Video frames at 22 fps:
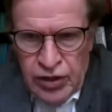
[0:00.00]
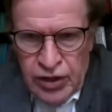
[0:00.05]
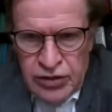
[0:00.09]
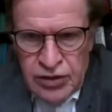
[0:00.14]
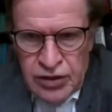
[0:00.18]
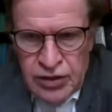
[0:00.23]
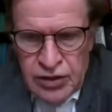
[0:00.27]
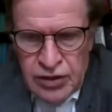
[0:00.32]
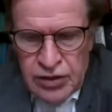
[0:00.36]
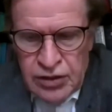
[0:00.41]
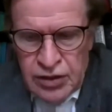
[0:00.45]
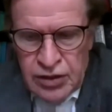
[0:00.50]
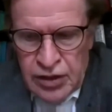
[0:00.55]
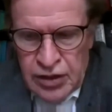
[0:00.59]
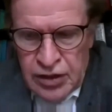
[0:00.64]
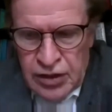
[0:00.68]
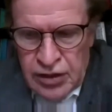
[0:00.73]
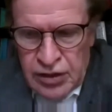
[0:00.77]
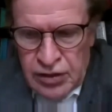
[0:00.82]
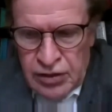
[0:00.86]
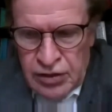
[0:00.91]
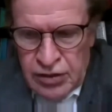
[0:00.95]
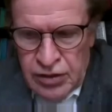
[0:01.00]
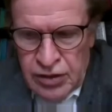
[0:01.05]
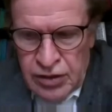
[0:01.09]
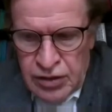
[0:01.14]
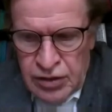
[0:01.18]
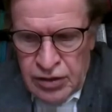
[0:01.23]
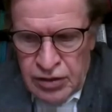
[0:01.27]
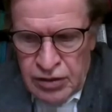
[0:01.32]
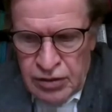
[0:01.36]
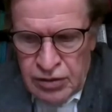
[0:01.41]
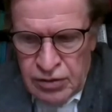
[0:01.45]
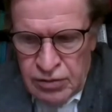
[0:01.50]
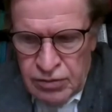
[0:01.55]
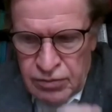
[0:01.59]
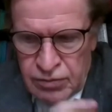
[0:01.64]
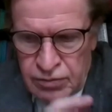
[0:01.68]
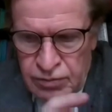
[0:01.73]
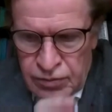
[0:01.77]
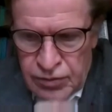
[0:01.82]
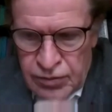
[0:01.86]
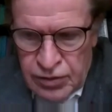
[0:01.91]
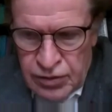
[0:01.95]
think the
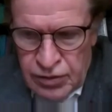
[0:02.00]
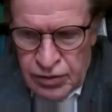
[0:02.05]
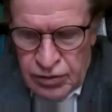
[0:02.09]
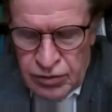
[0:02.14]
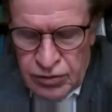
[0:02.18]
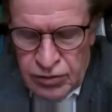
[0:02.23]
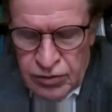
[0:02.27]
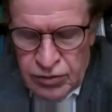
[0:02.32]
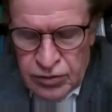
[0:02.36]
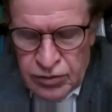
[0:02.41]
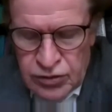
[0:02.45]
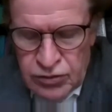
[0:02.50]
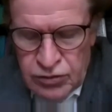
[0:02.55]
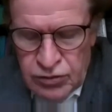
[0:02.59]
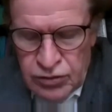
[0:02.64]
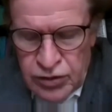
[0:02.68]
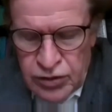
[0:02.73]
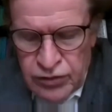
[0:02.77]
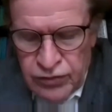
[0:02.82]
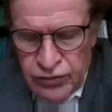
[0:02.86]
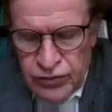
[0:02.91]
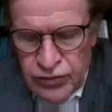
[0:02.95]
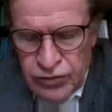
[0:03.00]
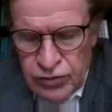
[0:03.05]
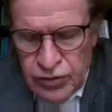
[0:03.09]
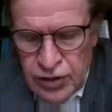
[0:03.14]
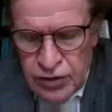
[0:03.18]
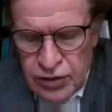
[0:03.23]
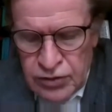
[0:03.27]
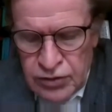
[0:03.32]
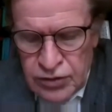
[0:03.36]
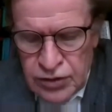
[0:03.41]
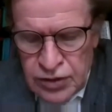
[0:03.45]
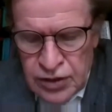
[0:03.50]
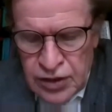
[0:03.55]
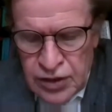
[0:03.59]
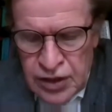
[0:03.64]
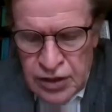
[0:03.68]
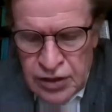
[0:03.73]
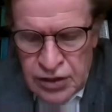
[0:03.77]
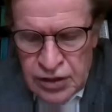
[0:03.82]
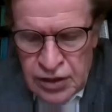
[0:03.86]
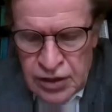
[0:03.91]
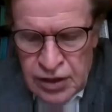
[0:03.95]
story of
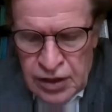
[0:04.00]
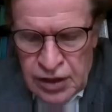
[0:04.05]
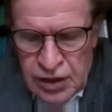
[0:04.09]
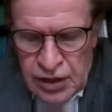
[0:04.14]
2008